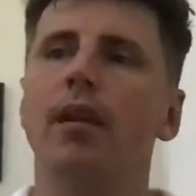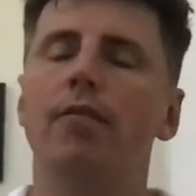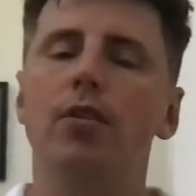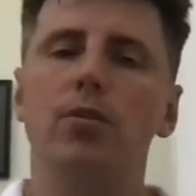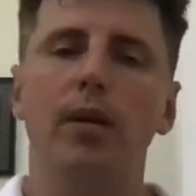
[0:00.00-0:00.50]

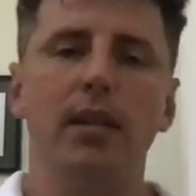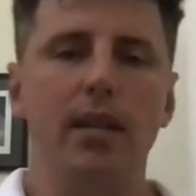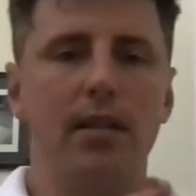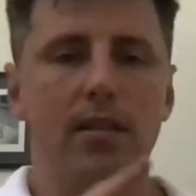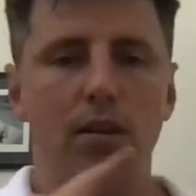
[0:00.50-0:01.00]
First one
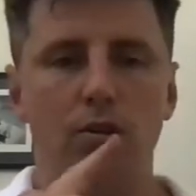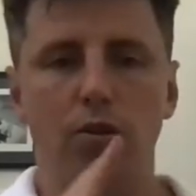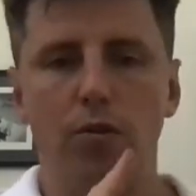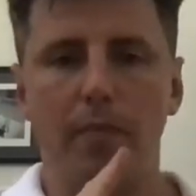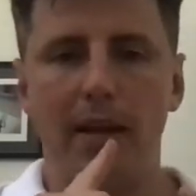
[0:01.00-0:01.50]
is
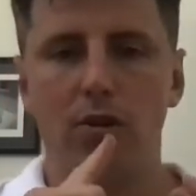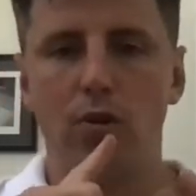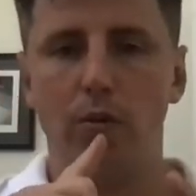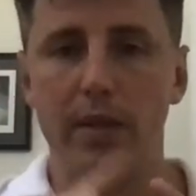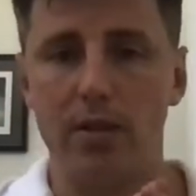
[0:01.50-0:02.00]
to make
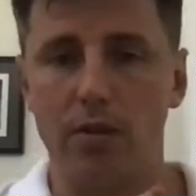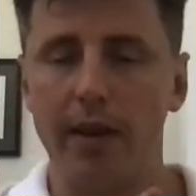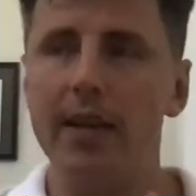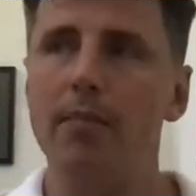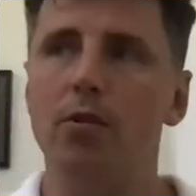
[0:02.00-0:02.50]
sure we
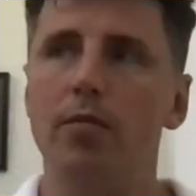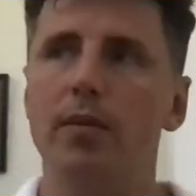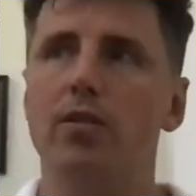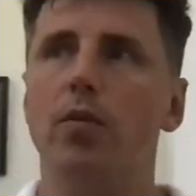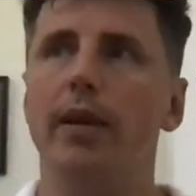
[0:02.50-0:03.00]
screen their
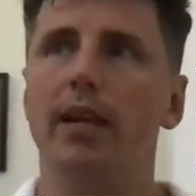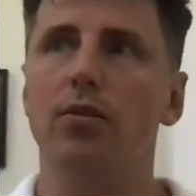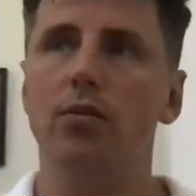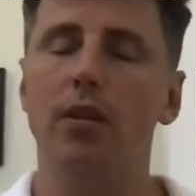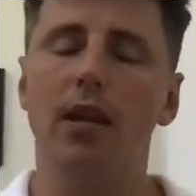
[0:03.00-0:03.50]
movement so we can
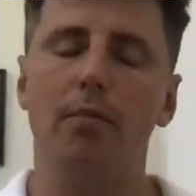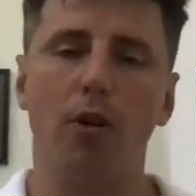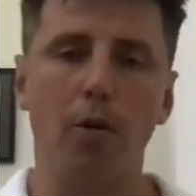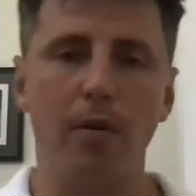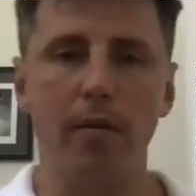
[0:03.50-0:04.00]
do the
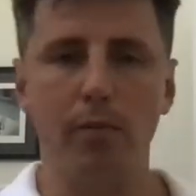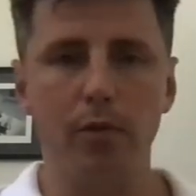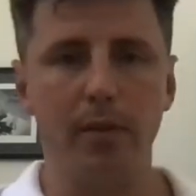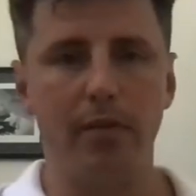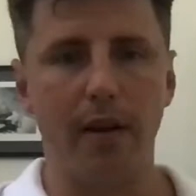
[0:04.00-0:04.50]
appropriate
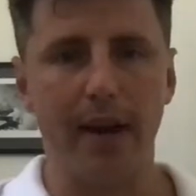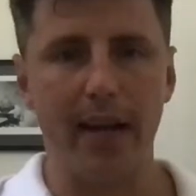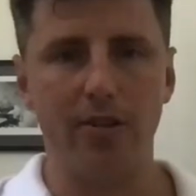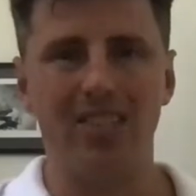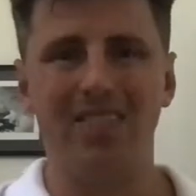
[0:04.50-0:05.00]
movement
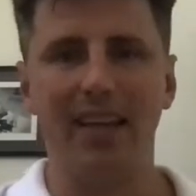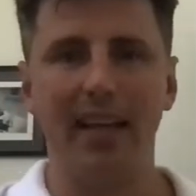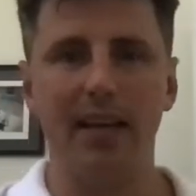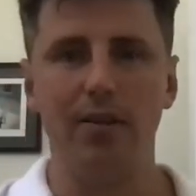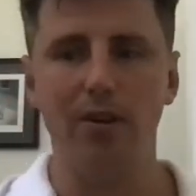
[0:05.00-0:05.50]
variations that
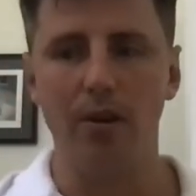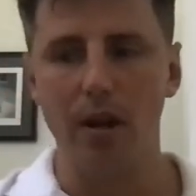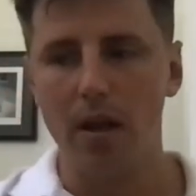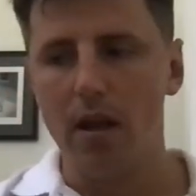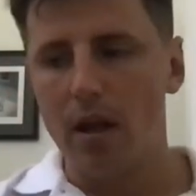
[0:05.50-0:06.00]
they can do
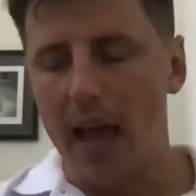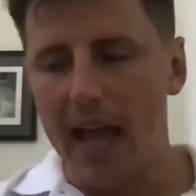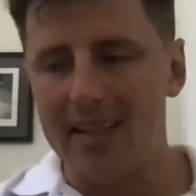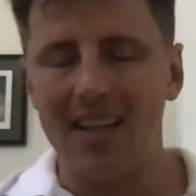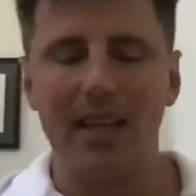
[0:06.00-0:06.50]

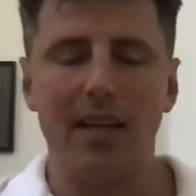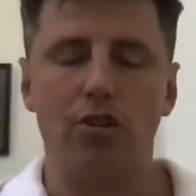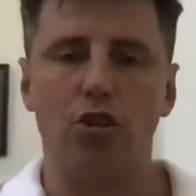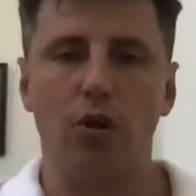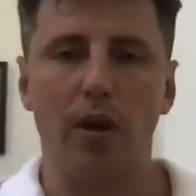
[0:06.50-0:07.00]
and get
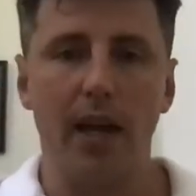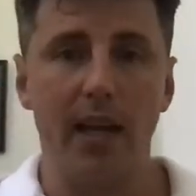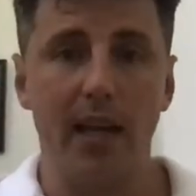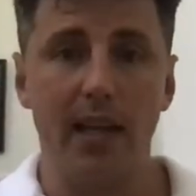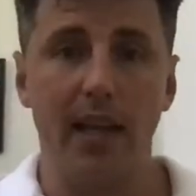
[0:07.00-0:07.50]

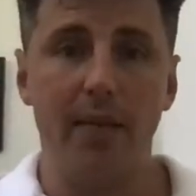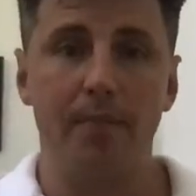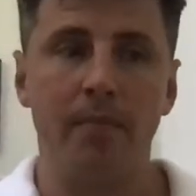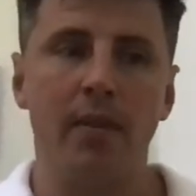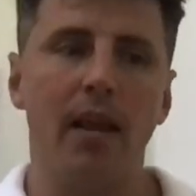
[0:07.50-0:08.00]
stronger in them.